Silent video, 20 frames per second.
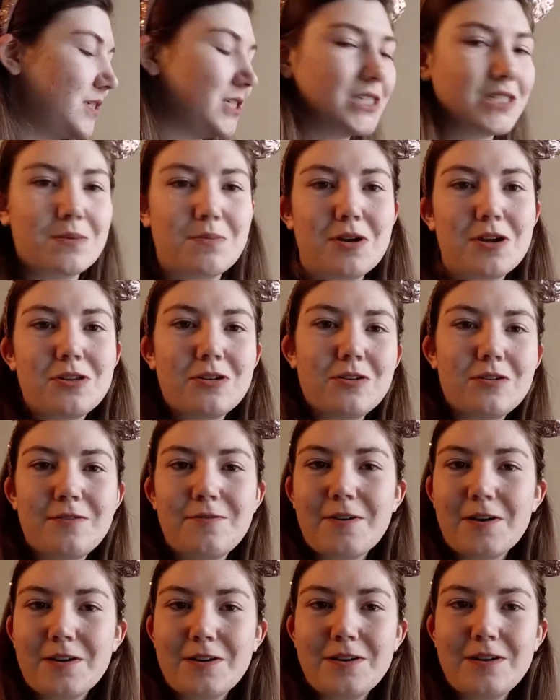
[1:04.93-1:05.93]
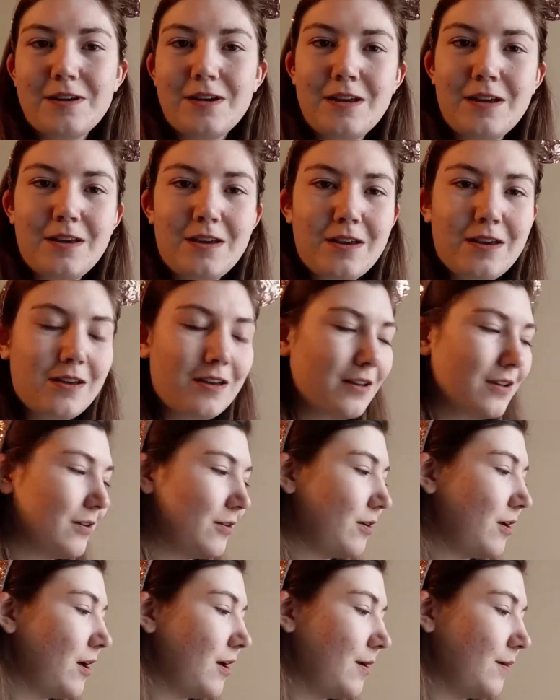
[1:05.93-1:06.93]
just some other fun
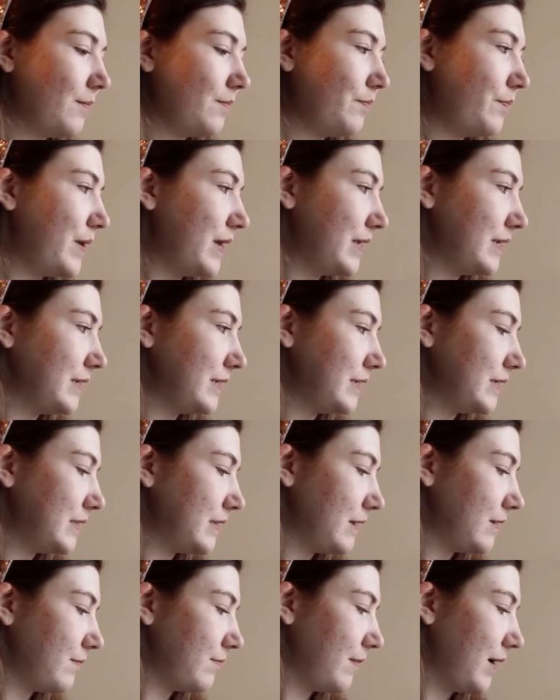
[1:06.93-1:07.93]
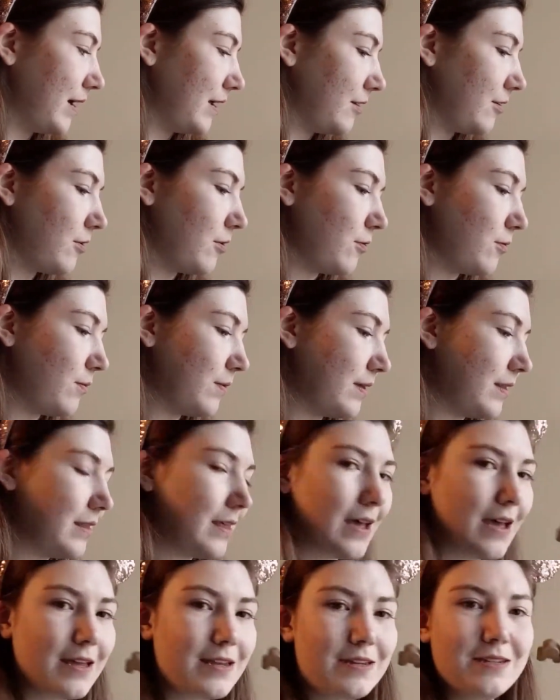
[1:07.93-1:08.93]
pins that might go with
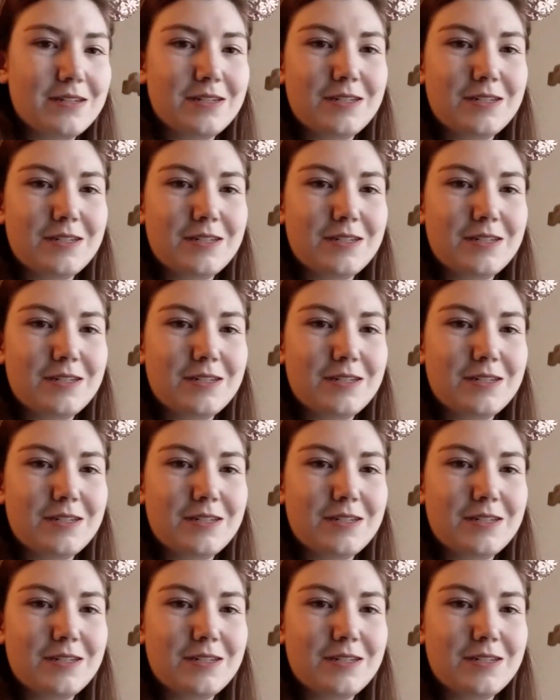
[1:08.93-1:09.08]
that.